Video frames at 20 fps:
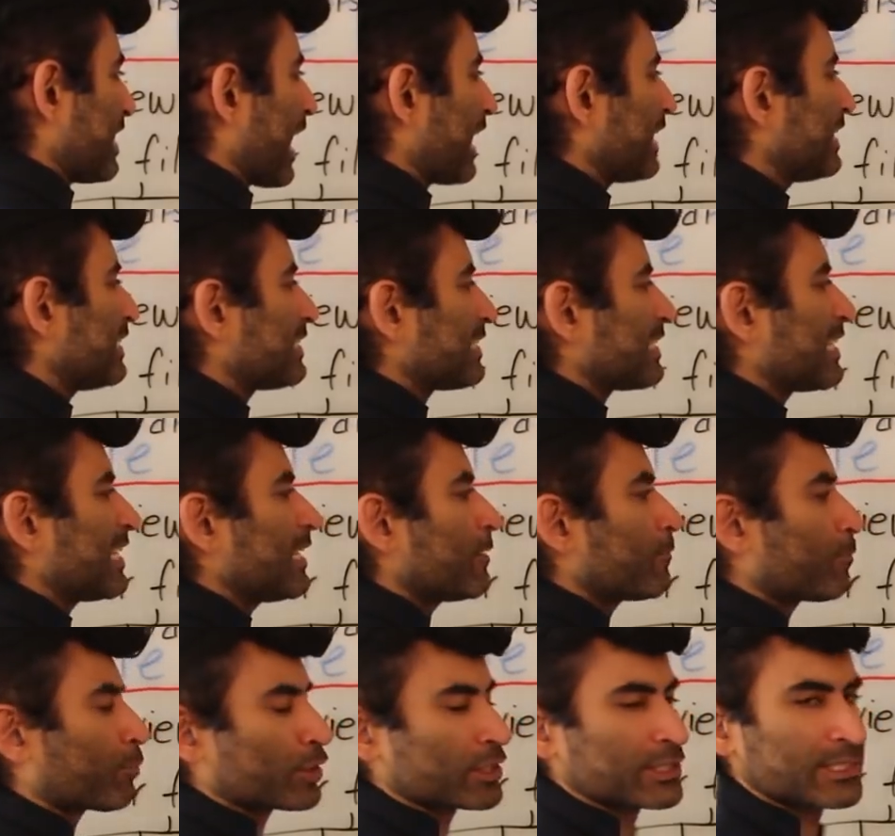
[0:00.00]

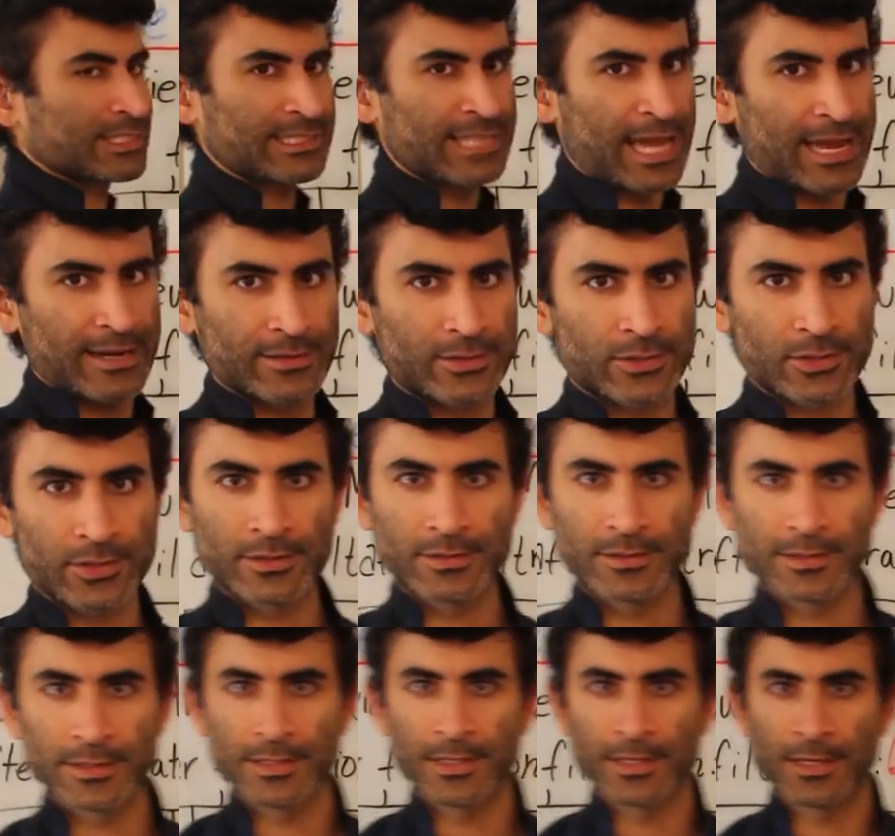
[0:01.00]
19%
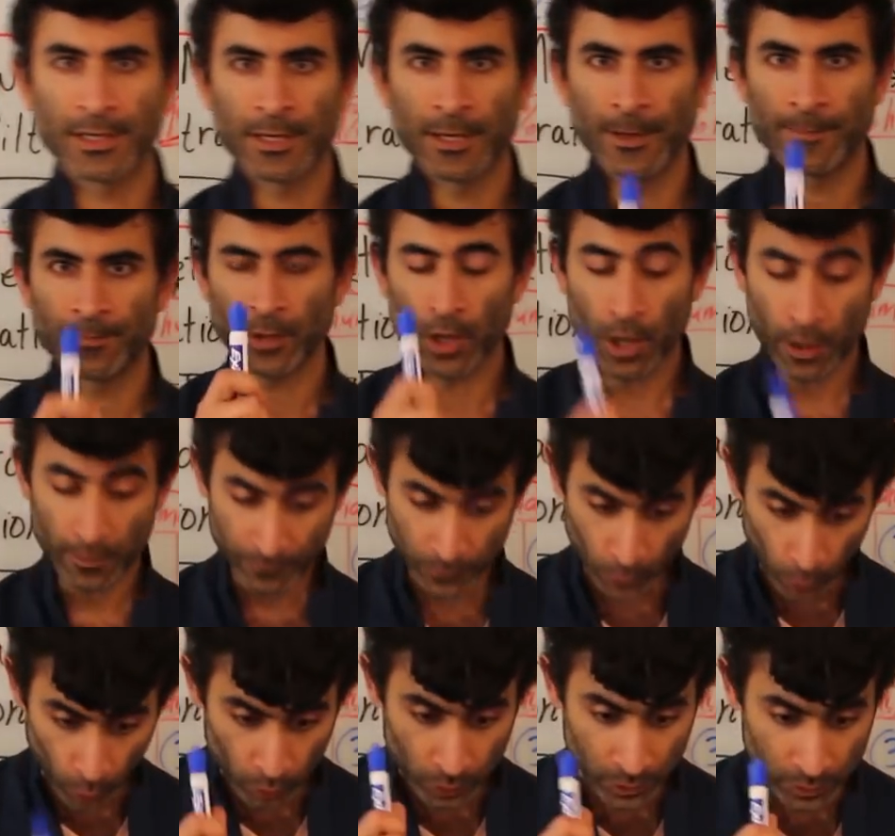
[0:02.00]

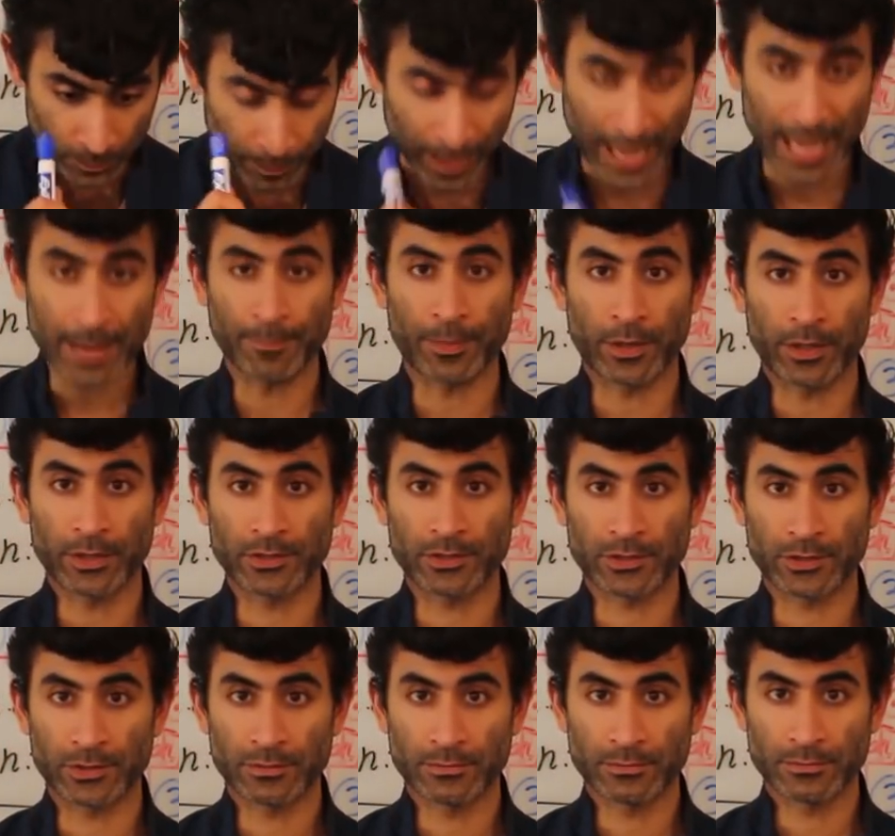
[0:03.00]
of those
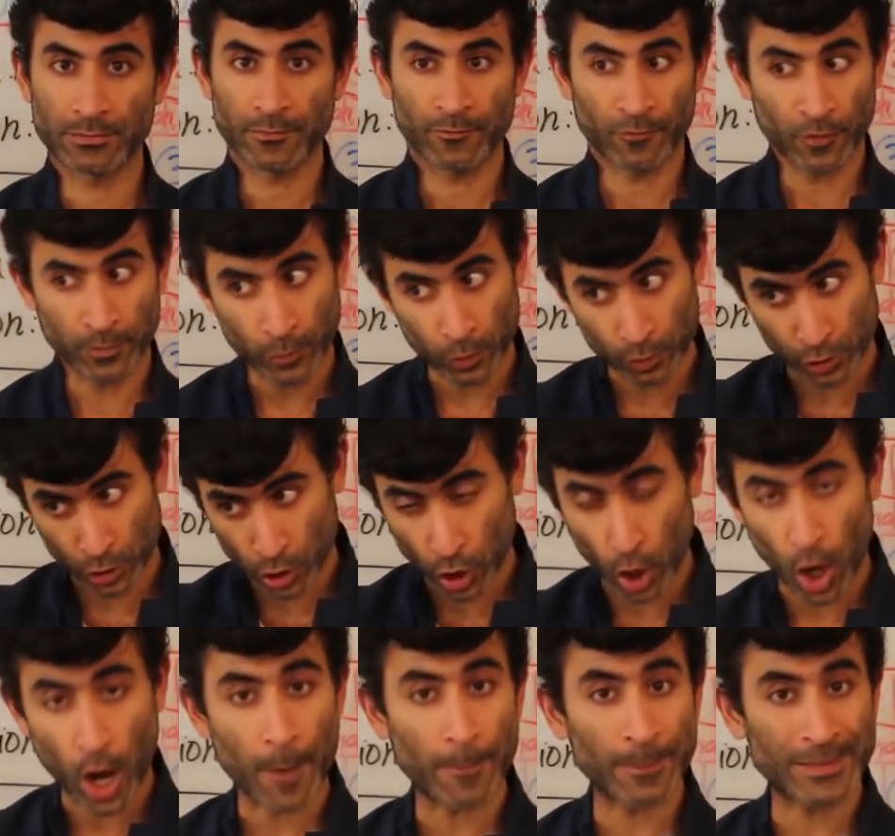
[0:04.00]
papers from those
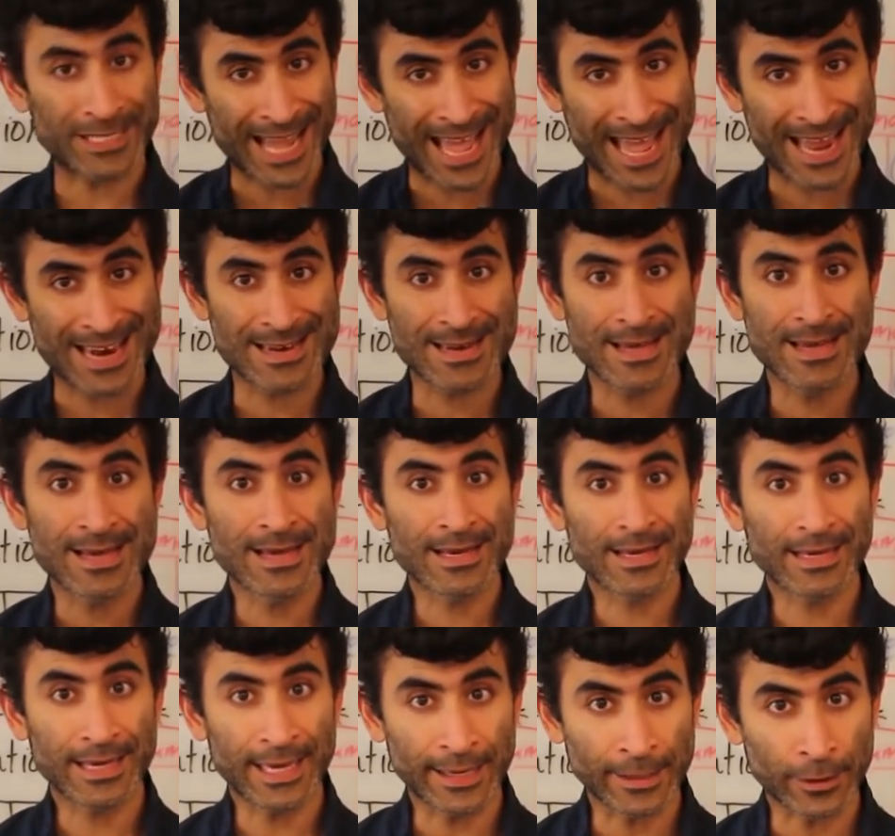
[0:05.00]
top 10
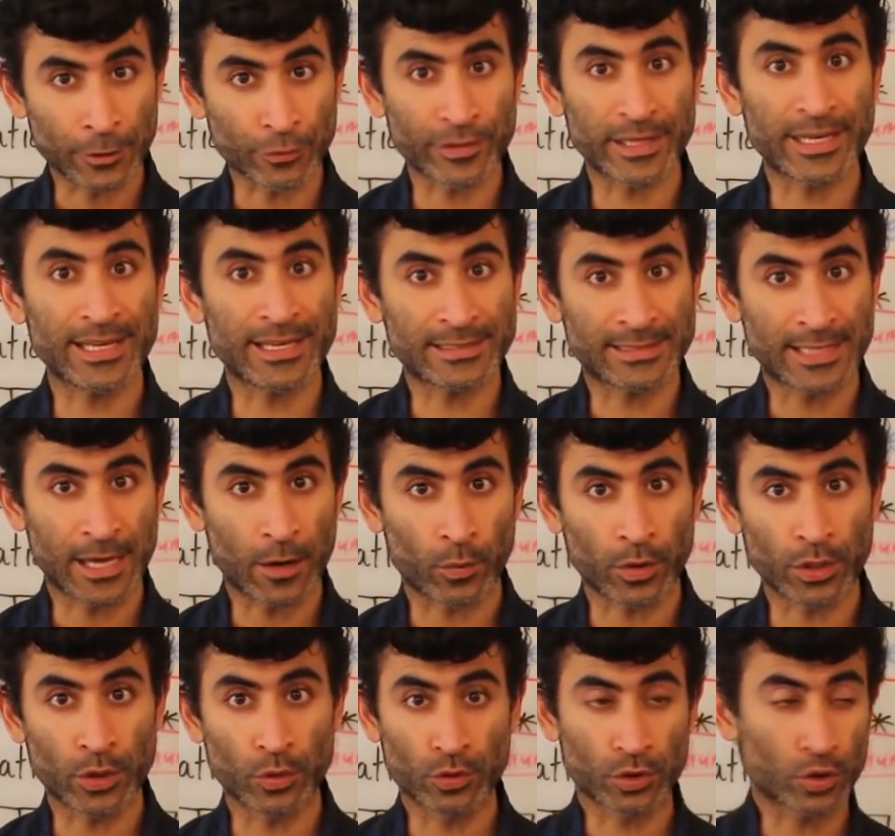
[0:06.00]
ingredients that
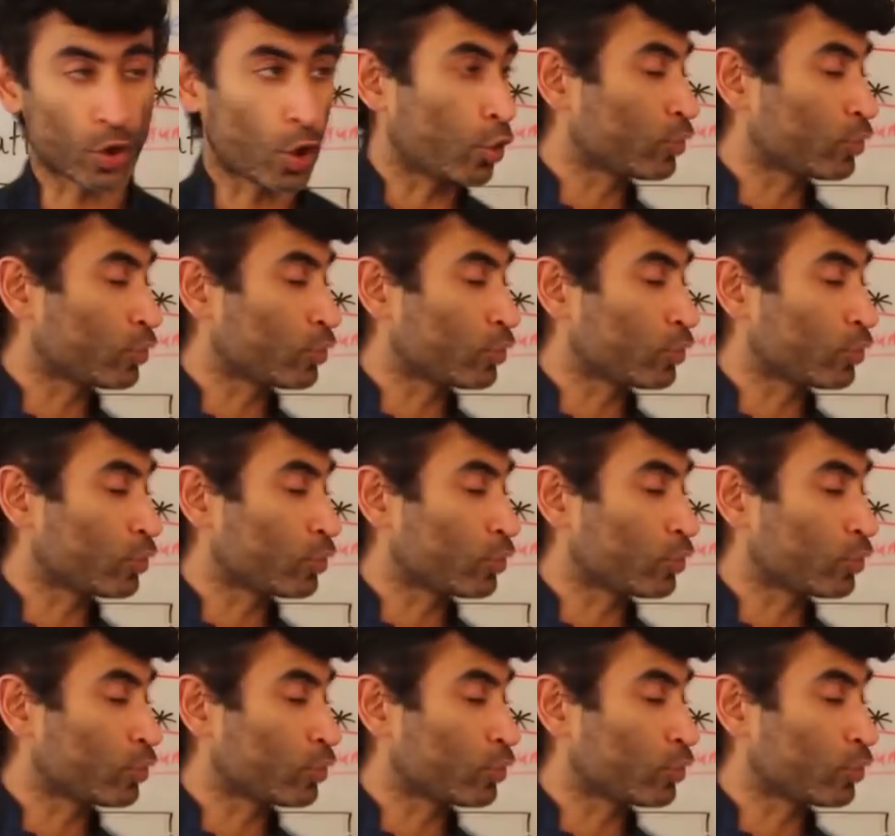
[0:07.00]
were used,